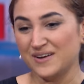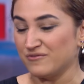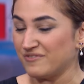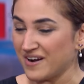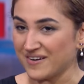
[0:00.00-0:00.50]

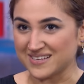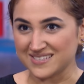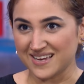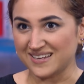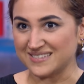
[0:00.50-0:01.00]
Very
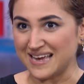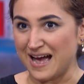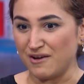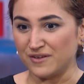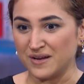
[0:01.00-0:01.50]
excited to
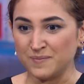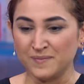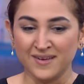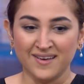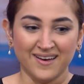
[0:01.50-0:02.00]
have him.
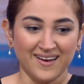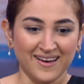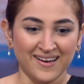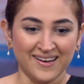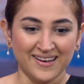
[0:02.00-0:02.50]

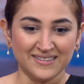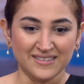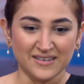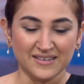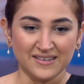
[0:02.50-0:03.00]
In
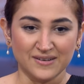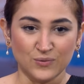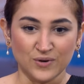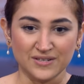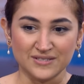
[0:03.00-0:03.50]
the
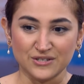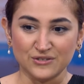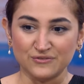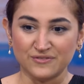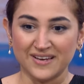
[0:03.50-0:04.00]
world
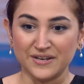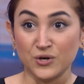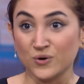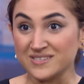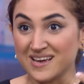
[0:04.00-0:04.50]
of
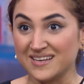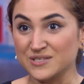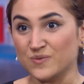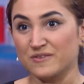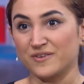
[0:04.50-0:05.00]

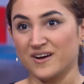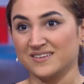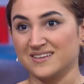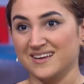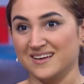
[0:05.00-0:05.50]
neuroscience, we've got
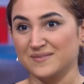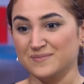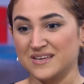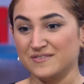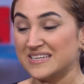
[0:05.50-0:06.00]

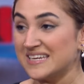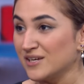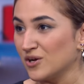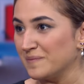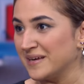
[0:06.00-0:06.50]
David
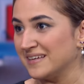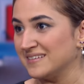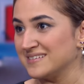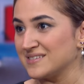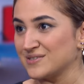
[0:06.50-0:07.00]

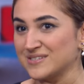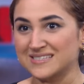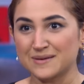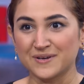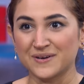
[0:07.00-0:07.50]
Eagleman. So just
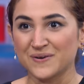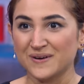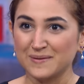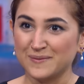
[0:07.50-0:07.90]
some incredible.